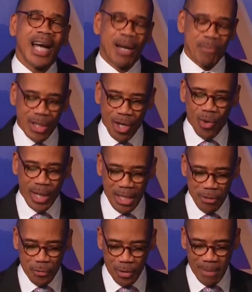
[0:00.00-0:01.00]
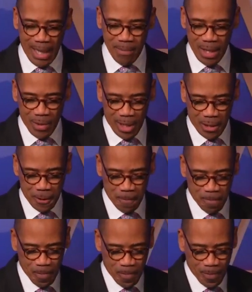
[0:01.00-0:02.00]
I'm going for my
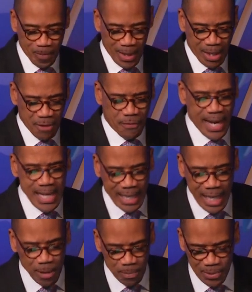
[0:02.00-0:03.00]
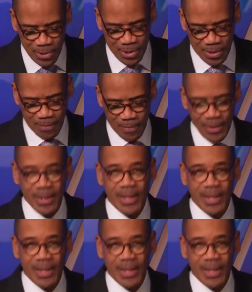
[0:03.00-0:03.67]
miracle. Faith helps.